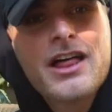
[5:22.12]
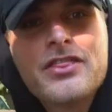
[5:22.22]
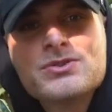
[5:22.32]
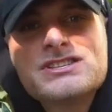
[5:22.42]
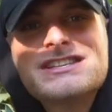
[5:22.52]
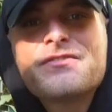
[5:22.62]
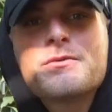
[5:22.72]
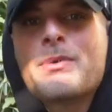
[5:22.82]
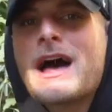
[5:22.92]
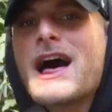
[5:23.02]
There was a
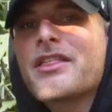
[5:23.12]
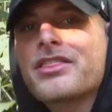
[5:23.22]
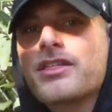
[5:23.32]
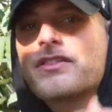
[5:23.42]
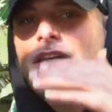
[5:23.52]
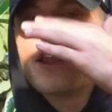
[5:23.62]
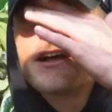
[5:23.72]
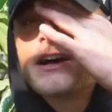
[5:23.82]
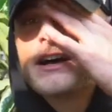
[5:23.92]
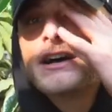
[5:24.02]
different path that
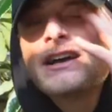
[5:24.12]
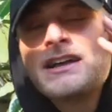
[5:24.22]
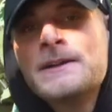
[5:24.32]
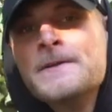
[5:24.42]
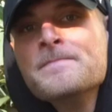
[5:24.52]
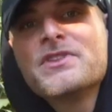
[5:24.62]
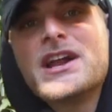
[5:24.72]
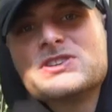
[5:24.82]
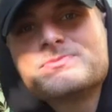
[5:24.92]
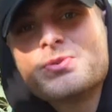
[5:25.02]

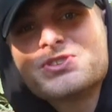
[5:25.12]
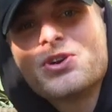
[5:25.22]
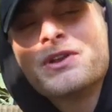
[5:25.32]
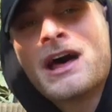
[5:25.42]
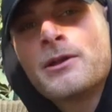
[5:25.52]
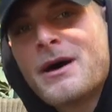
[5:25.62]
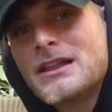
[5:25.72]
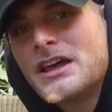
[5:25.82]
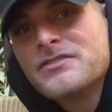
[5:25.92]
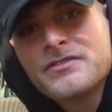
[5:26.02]
I was supposed to go down in my
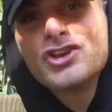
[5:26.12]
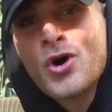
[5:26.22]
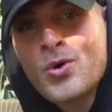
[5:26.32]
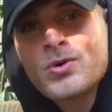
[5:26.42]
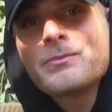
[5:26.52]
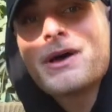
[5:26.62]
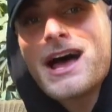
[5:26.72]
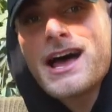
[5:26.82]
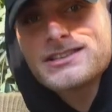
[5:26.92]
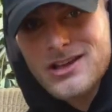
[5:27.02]
life. Don't
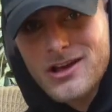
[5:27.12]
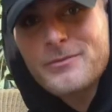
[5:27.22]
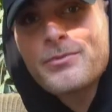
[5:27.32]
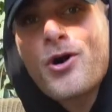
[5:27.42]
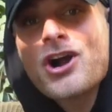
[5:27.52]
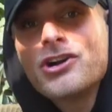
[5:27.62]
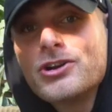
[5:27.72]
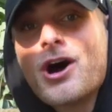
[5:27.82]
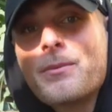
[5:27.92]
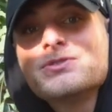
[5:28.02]
pass up on
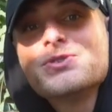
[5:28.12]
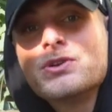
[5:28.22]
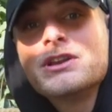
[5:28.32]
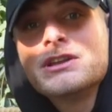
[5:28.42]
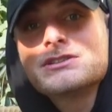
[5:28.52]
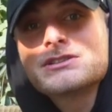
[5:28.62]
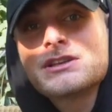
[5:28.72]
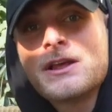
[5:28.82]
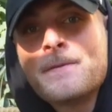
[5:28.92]
good opportunities.